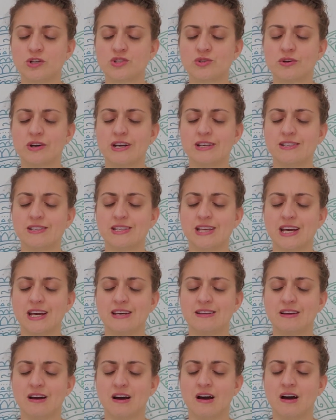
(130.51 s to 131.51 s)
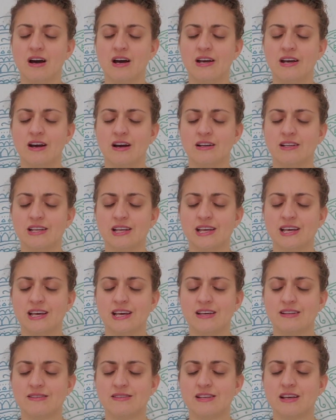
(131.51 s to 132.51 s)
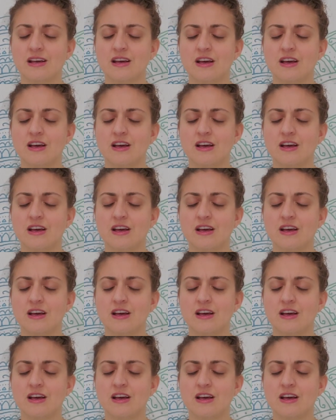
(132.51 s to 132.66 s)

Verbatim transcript: trying to get an eye on it,